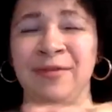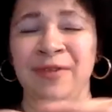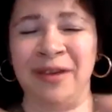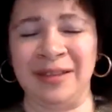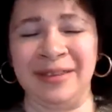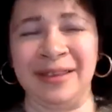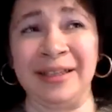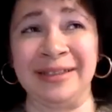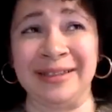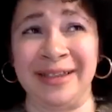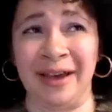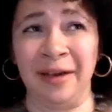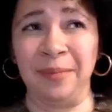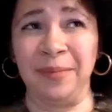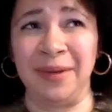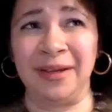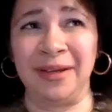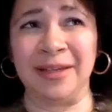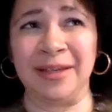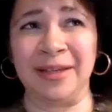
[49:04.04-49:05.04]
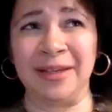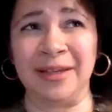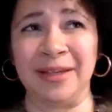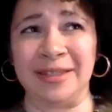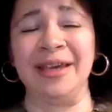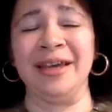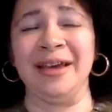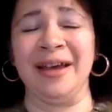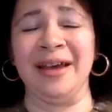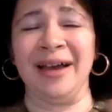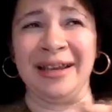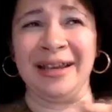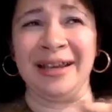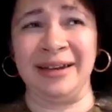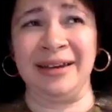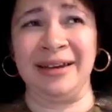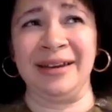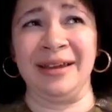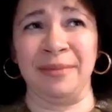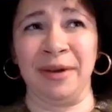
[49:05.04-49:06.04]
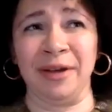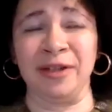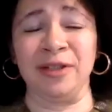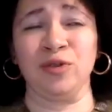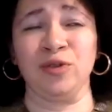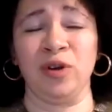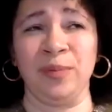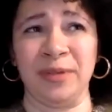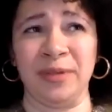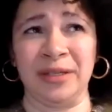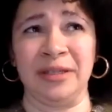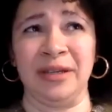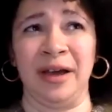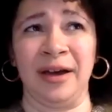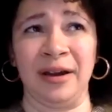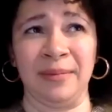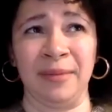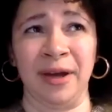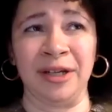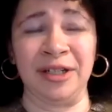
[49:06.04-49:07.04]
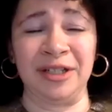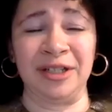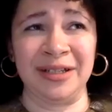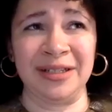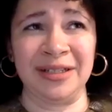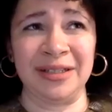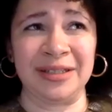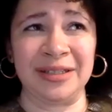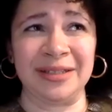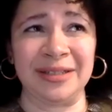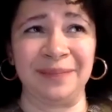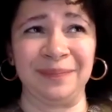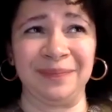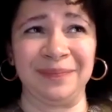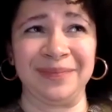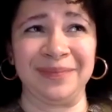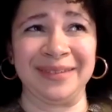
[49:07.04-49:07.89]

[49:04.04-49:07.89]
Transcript: evening things out, because identity amongst groups is not homogenous.